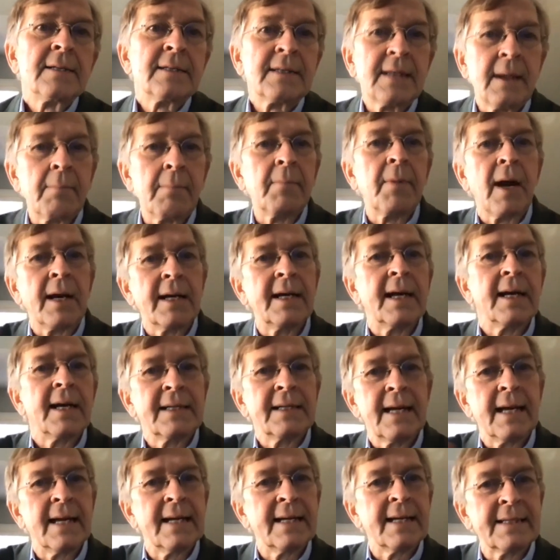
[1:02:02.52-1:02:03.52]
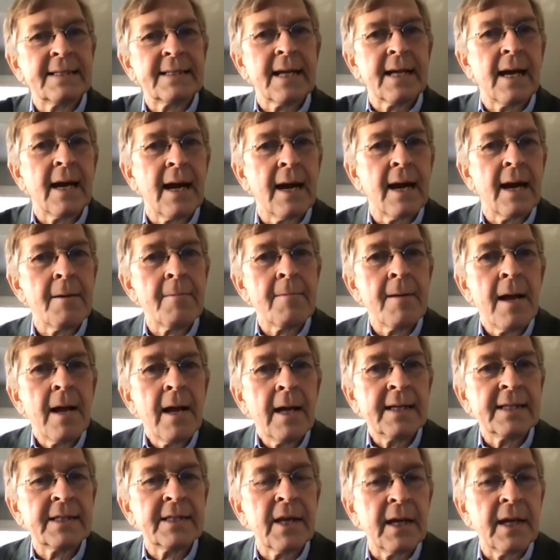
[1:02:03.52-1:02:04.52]
an
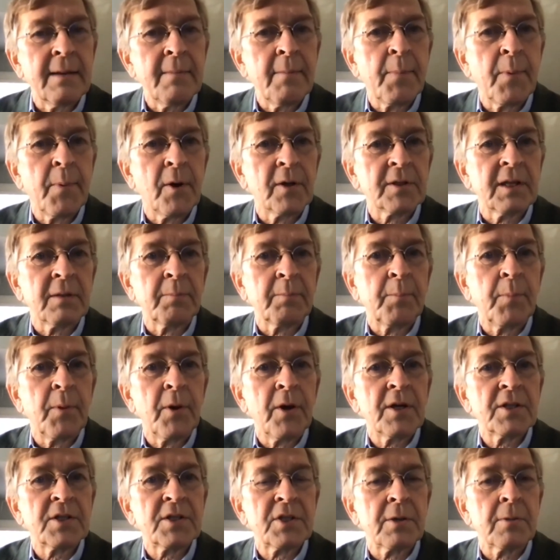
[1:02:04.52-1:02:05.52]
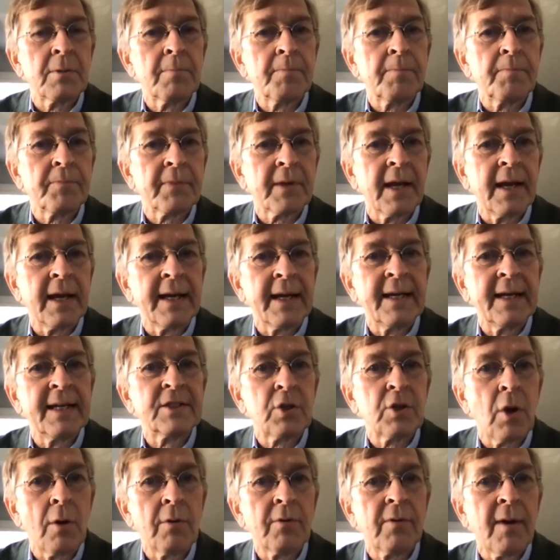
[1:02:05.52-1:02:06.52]
important person in
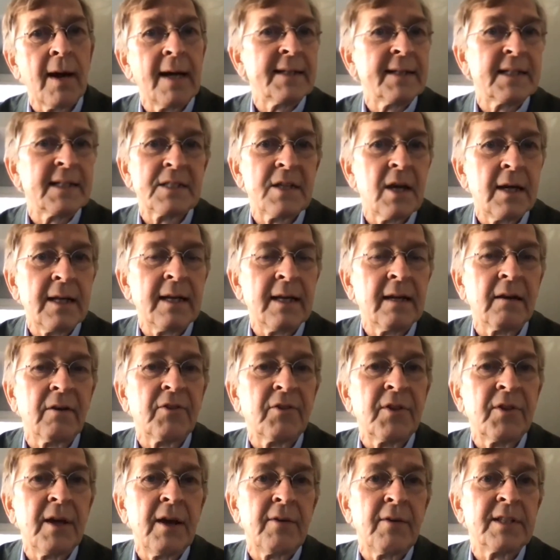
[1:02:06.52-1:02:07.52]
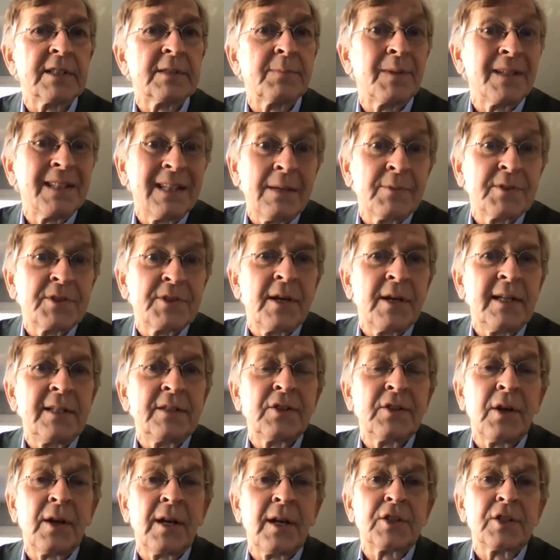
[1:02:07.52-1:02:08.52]
his own right as a legal theorist, but he was an
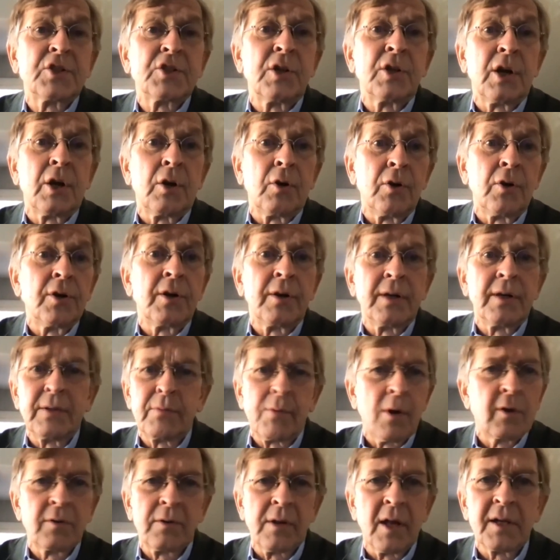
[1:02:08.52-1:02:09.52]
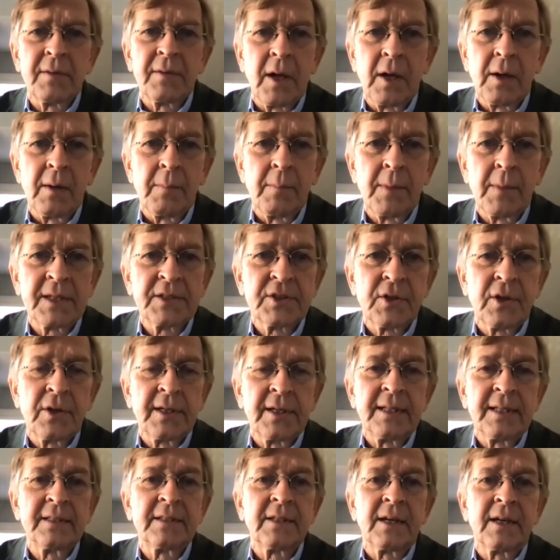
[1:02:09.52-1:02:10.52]
international lawyer. He wrote much on
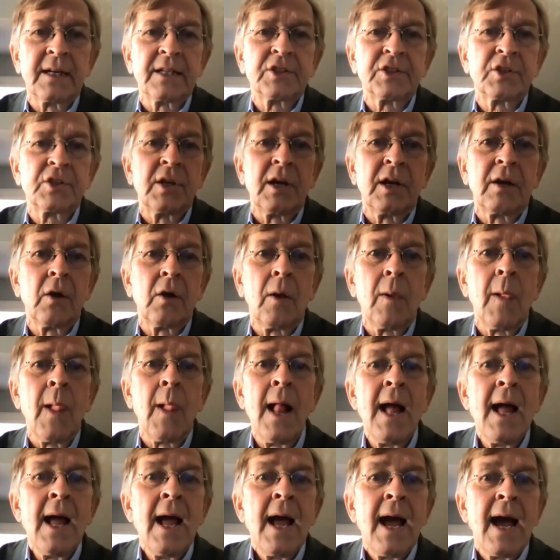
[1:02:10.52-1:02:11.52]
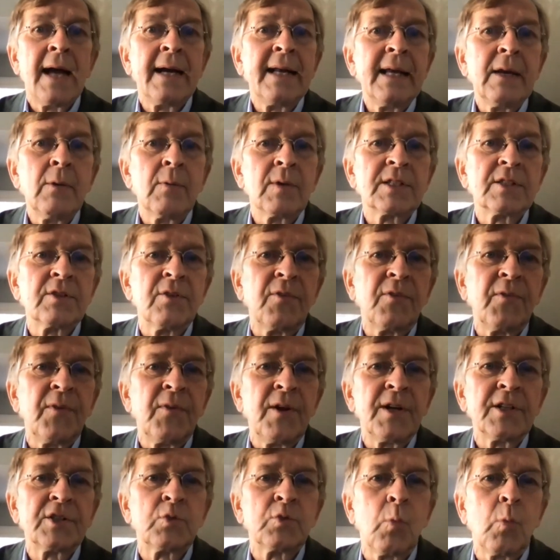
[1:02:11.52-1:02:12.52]
international law, and he was the
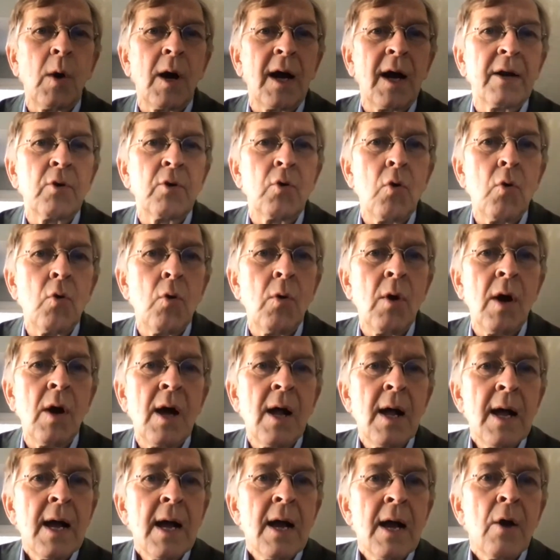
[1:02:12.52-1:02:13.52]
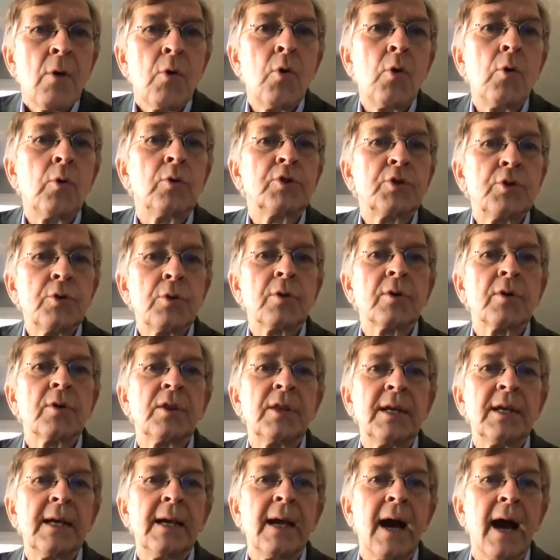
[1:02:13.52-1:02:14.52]
first one who took
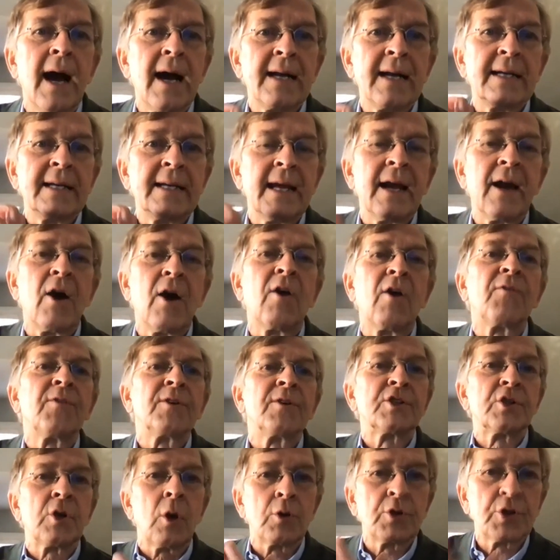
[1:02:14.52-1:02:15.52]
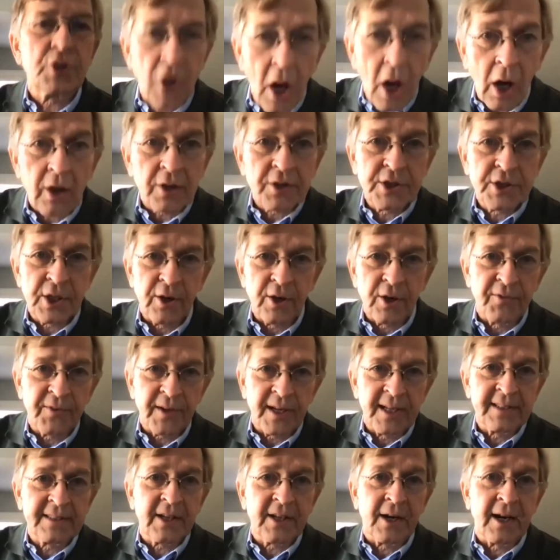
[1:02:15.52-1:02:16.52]
the idea of a sociology of
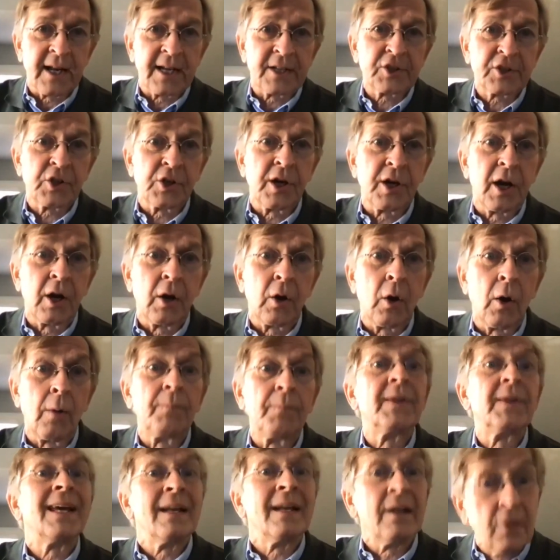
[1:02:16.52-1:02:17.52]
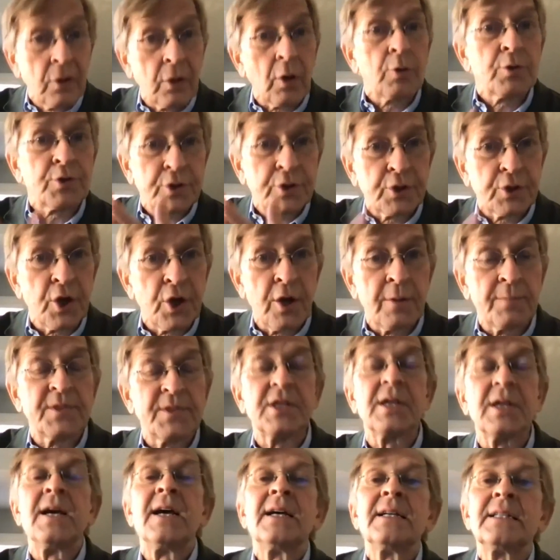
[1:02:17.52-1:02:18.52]
international law in those
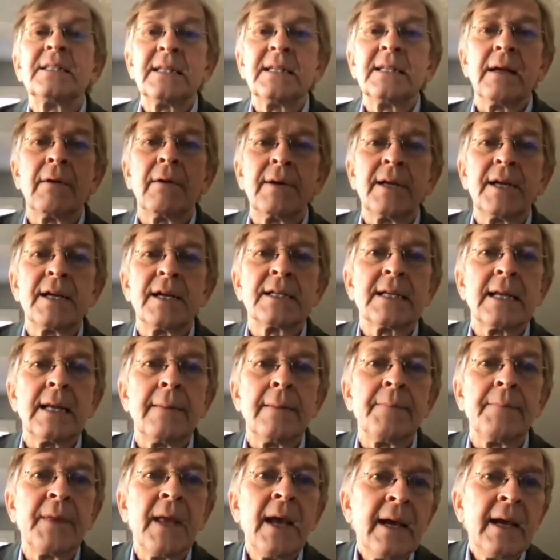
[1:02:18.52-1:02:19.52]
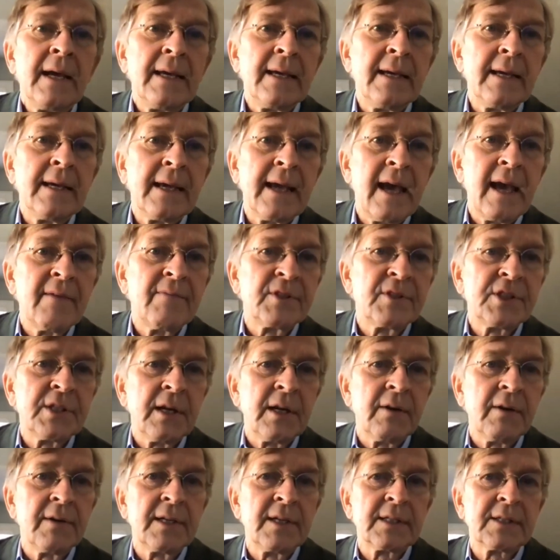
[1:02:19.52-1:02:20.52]
terms seriously. He gave a
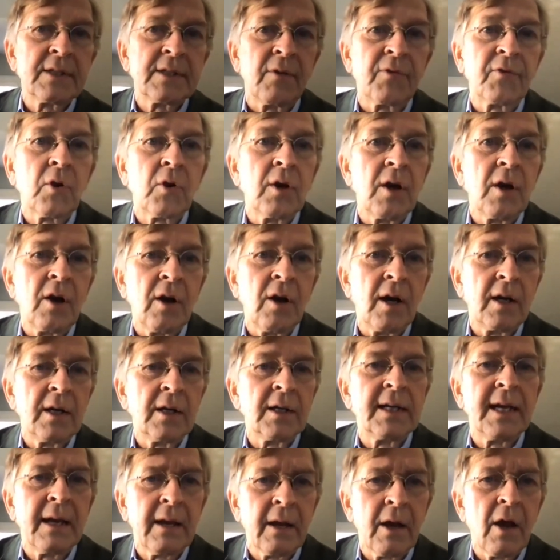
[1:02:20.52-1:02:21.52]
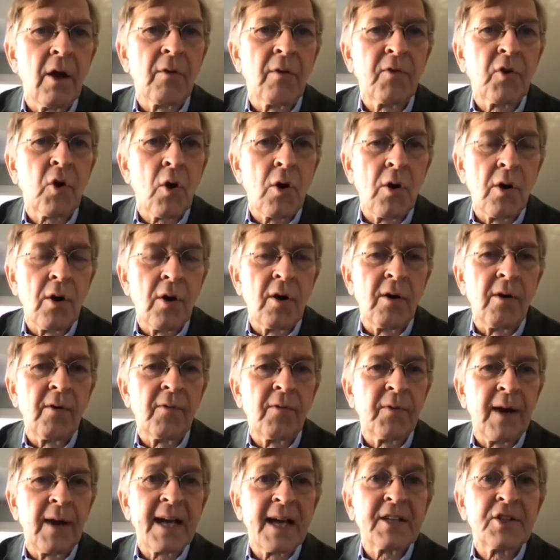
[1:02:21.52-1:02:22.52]
series
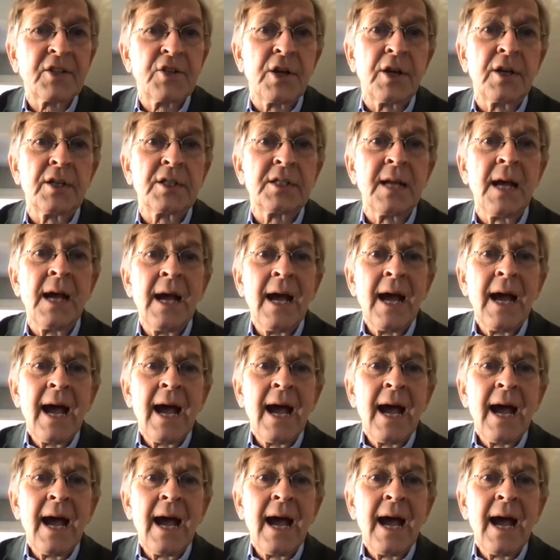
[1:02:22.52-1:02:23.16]
of lectures